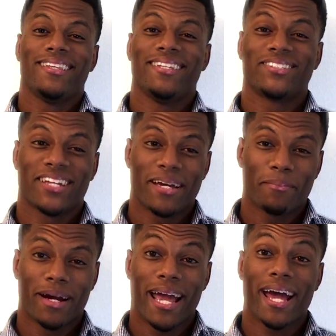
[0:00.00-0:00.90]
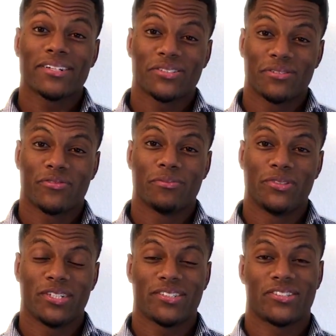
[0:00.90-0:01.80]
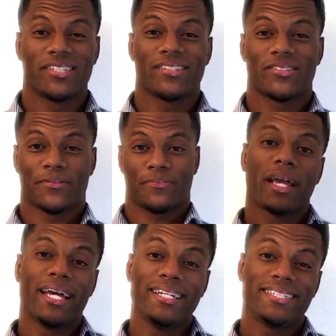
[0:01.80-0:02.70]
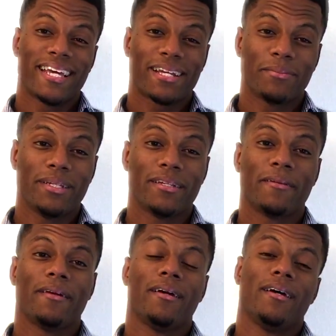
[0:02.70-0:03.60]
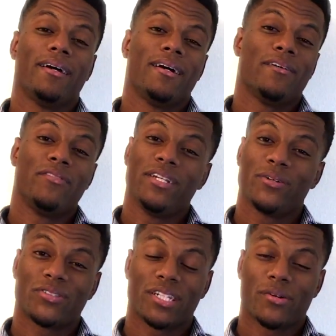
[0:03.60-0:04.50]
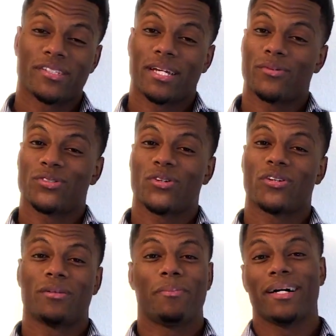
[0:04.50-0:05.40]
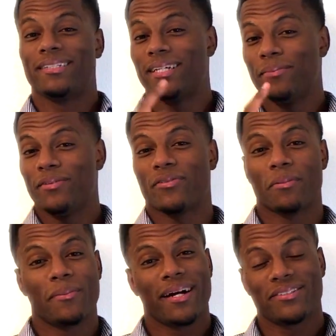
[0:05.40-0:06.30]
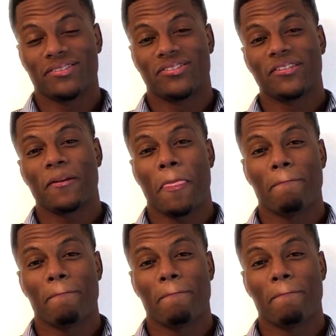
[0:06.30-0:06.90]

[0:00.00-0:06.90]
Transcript: this time by Ashton from Gent Scents, and he tagged me in a video series that was started by Timmy from Imagine Scent,